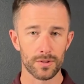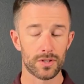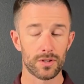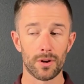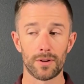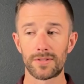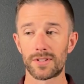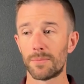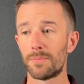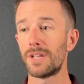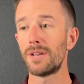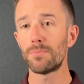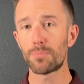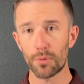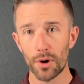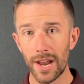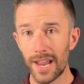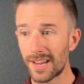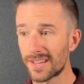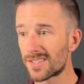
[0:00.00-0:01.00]
So if something
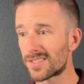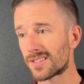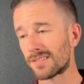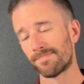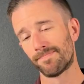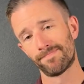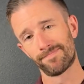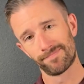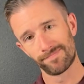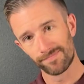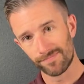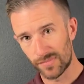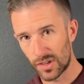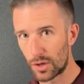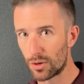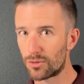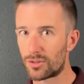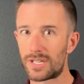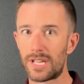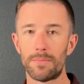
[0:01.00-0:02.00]
breaks,
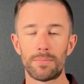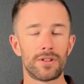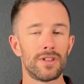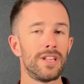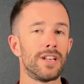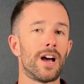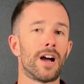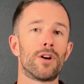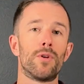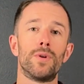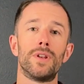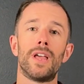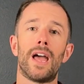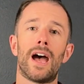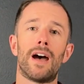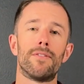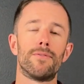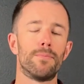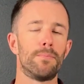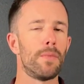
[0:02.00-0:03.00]
you're typically not going to
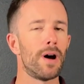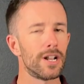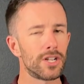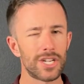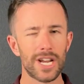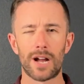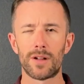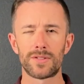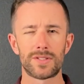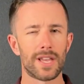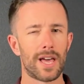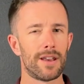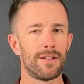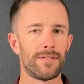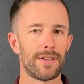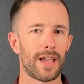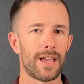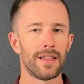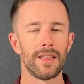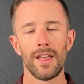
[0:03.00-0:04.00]
have much outside of
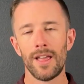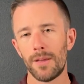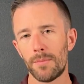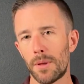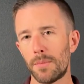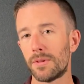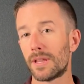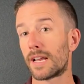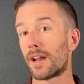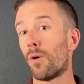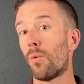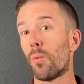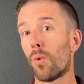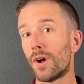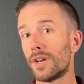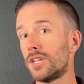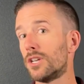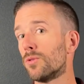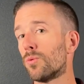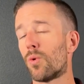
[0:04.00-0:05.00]
maybe like a
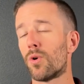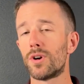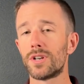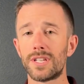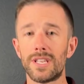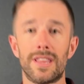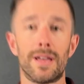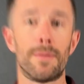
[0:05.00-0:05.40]
1-year warranty